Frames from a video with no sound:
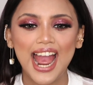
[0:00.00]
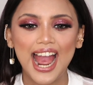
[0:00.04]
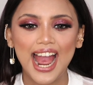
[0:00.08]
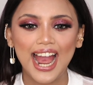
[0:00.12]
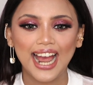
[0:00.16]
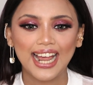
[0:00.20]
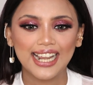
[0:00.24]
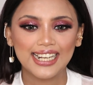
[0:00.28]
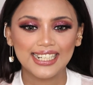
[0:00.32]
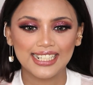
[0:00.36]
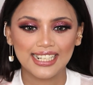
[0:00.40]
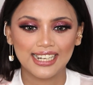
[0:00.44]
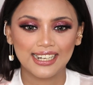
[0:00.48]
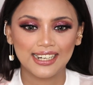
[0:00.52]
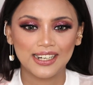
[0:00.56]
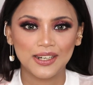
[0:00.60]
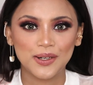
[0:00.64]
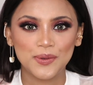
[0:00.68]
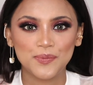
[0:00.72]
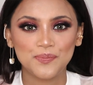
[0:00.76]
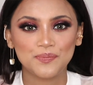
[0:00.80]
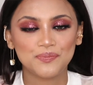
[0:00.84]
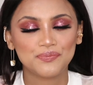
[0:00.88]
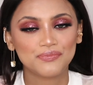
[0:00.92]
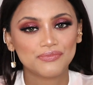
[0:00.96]
and
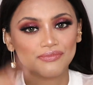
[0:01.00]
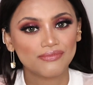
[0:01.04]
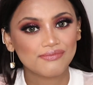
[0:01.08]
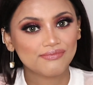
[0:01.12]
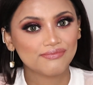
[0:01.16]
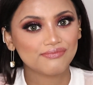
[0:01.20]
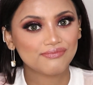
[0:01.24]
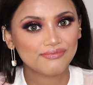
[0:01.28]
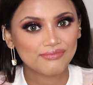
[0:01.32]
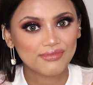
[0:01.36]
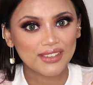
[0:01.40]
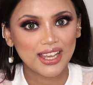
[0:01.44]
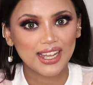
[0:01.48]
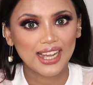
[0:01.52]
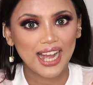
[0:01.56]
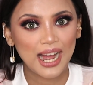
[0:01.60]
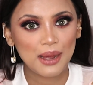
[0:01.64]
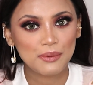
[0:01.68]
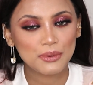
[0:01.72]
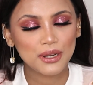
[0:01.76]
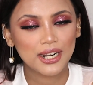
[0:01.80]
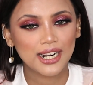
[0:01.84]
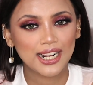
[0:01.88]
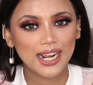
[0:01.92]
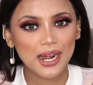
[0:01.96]

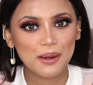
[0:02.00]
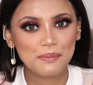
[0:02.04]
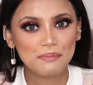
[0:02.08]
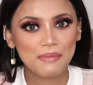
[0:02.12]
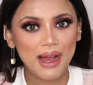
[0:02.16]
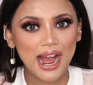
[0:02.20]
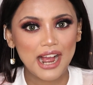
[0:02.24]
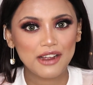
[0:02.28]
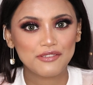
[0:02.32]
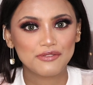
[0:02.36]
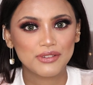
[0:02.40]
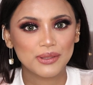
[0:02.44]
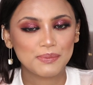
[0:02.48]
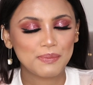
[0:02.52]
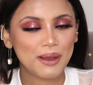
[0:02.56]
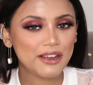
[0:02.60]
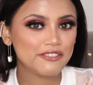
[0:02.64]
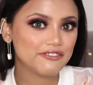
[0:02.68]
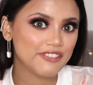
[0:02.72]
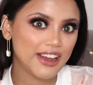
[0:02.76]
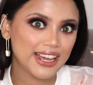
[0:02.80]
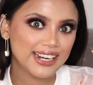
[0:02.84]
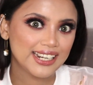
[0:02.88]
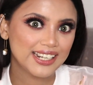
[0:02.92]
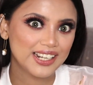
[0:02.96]
I'm gonna come back with
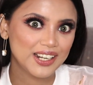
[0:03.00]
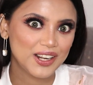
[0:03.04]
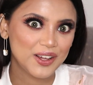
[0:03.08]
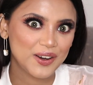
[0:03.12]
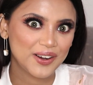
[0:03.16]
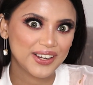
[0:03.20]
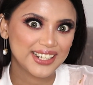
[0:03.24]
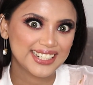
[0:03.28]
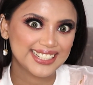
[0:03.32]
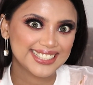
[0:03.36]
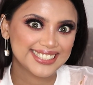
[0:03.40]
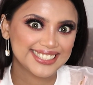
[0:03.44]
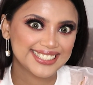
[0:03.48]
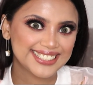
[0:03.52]
my final look.